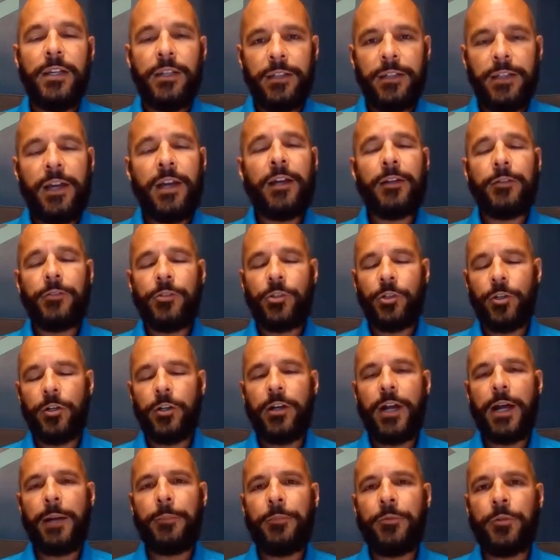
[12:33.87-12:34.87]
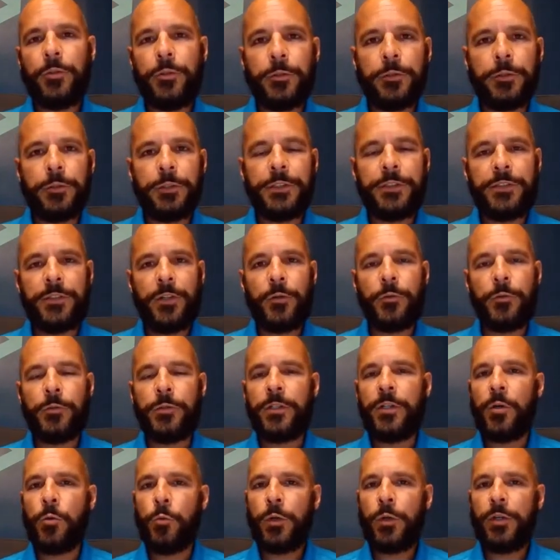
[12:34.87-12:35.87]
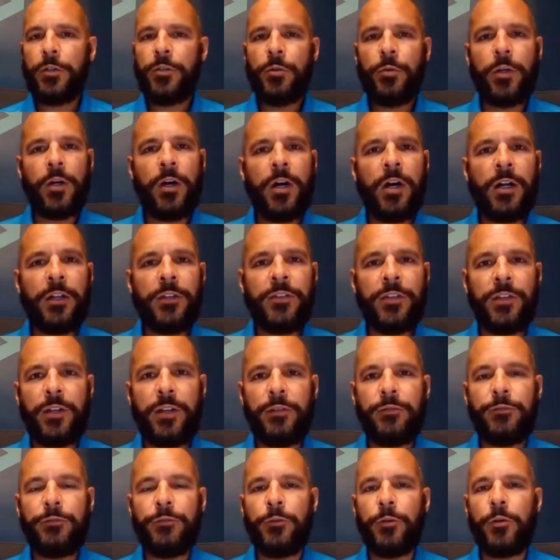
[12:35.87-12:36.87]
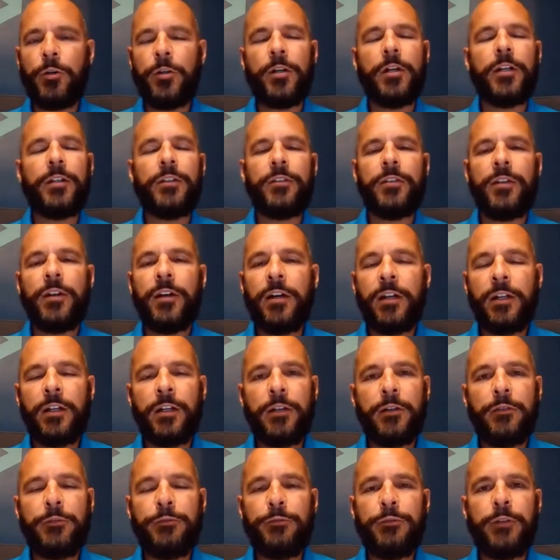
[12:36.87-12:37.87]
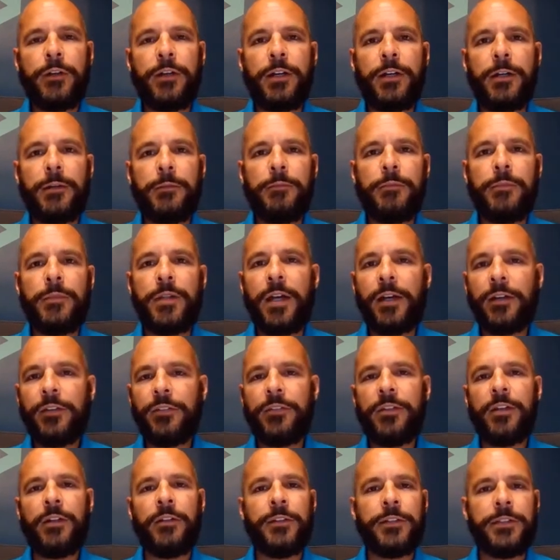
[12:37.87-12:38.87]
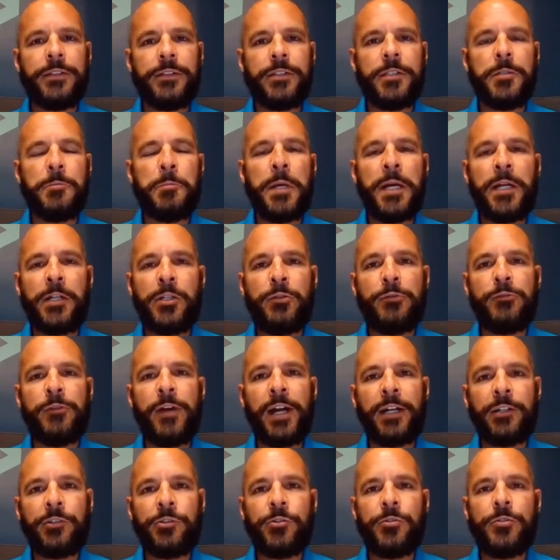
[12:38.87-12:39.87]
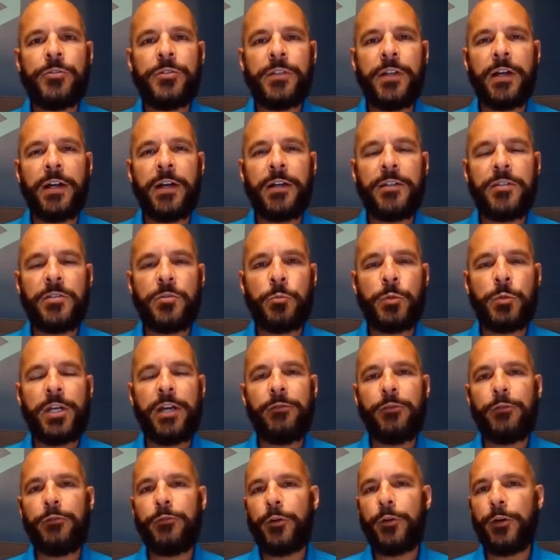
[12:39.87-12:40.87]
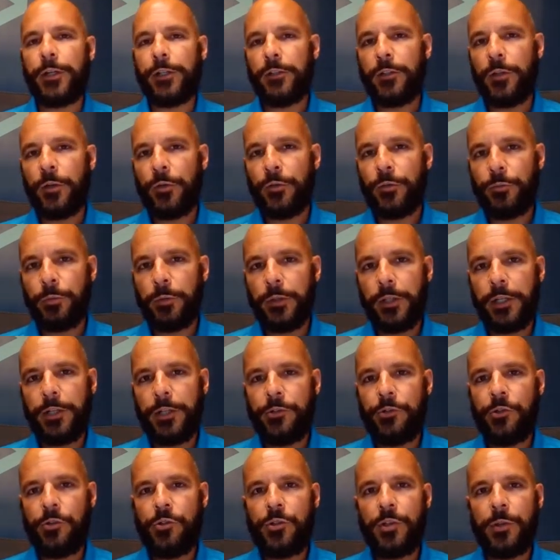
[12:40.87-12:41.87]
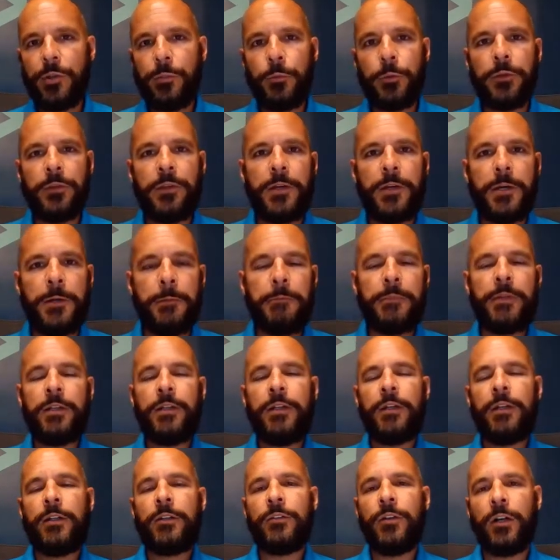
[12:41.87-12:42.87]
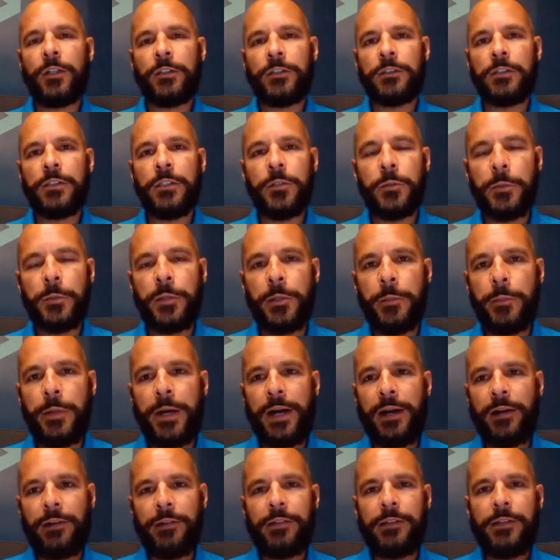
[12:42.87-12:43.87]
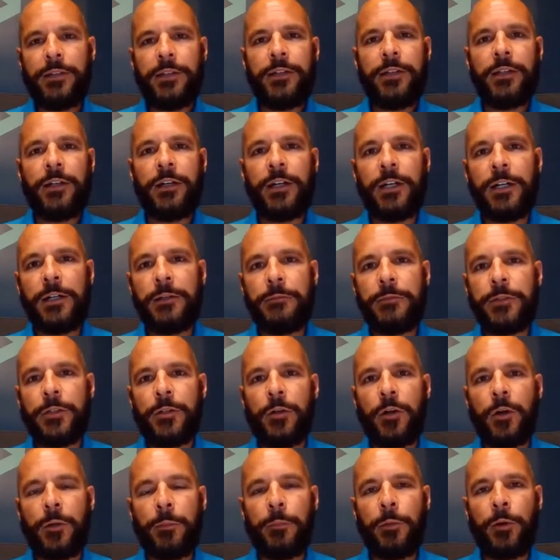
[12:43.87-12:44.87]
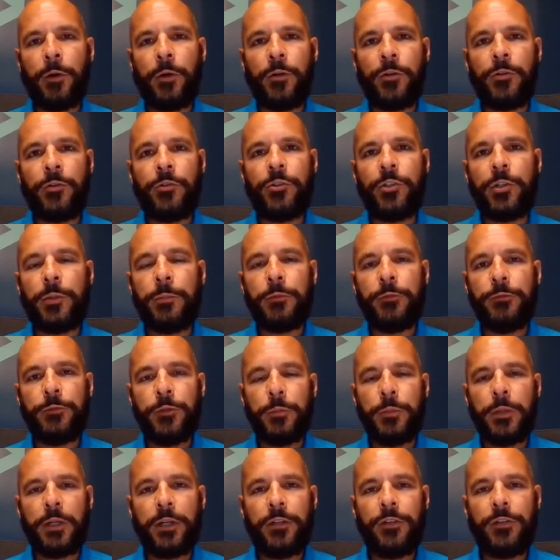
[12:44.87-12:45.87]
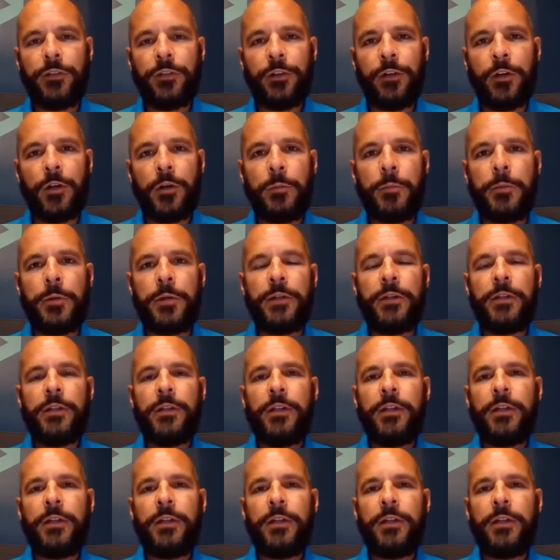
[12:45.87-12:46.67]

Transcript: Yeah, sure. Absolutely. So, we do content for a ton of Next LED manufactured signs, and we have a very close relationship with them. Talked a little bit about, our partnership a few minutes ago, but